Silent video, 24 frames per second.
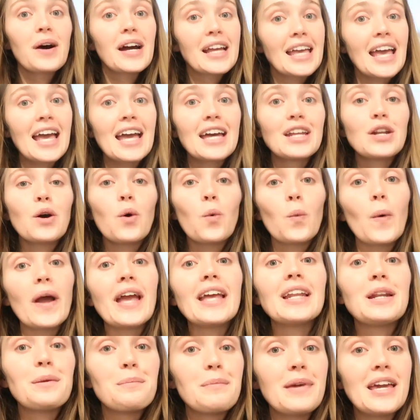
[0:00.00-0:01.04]
again,
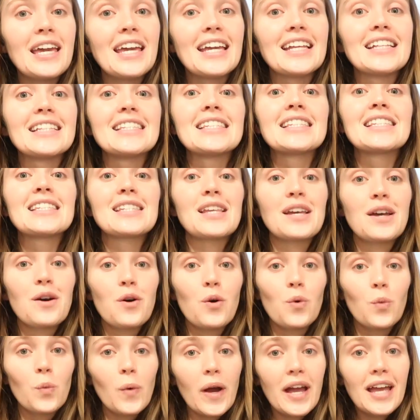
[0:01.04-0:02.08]
wait means
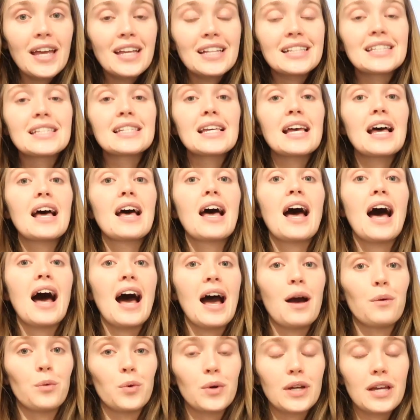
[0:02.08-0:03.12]
wait.
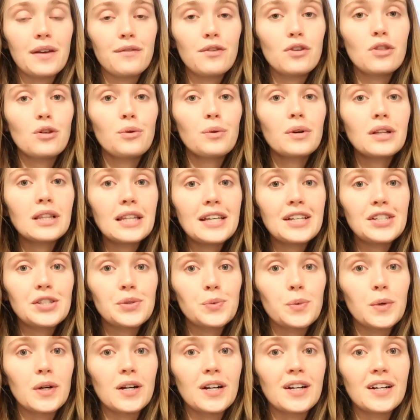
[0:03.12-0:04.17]
I will give you the
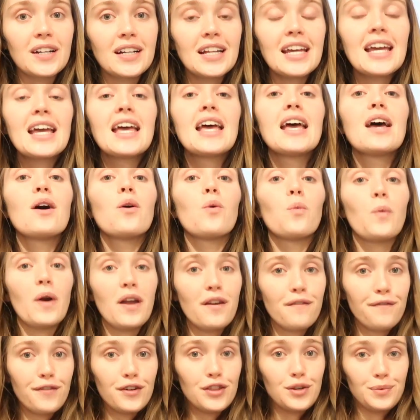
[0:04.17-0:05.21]
release word.
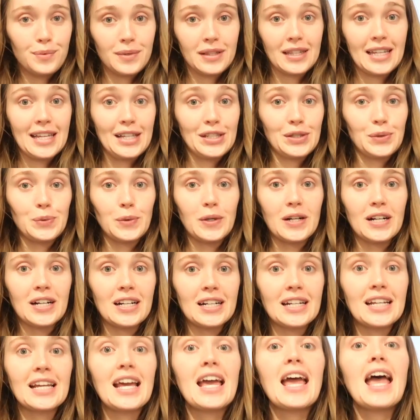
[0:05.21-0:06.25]
Wait for the release
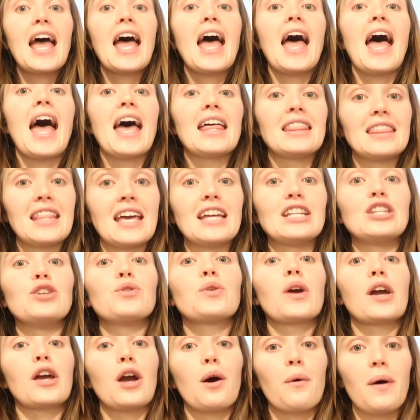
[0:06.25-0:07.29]
word, and then
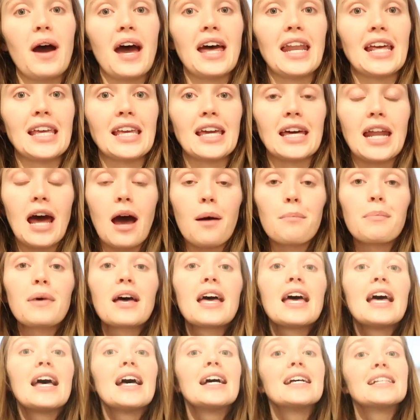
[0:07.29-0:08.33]
you can go ahead and get up.
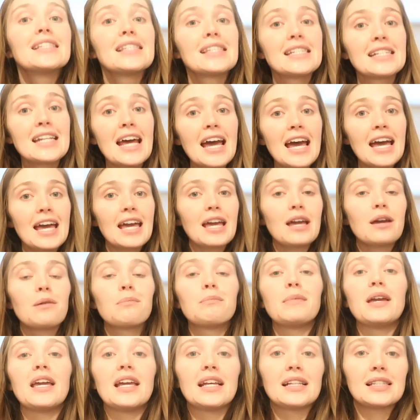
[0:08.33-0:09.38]
Stay
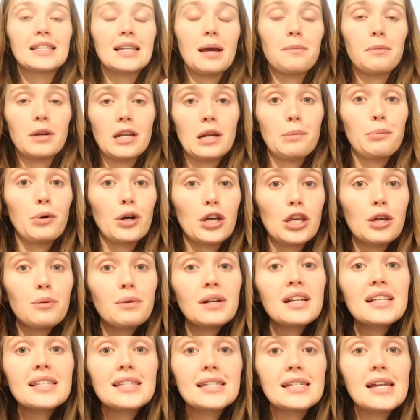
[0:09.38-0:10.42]
means I'm gonna put you
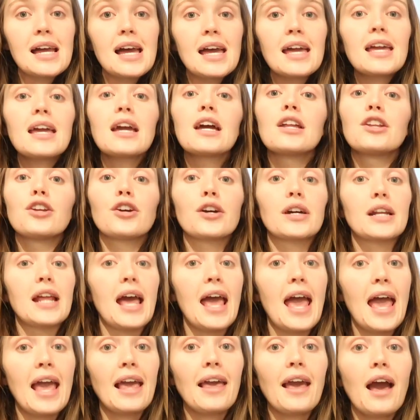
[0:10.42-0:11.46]
in a stay and you're
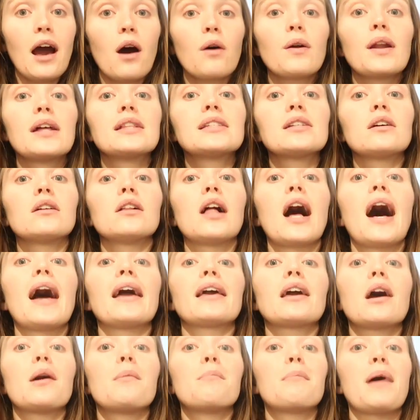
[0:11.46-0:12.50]
gonna hang out until
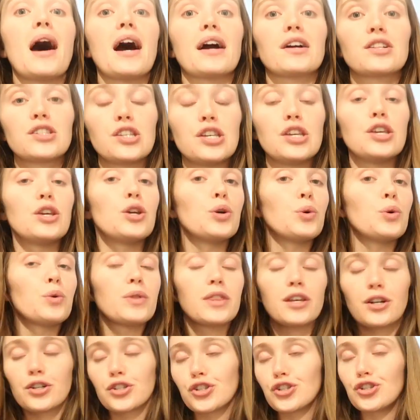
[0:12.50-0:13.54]
I come back to you.
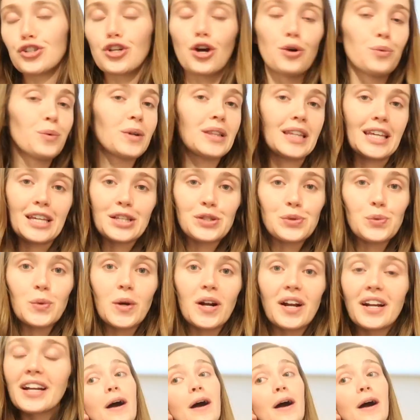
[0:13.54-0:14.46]
There's no release word.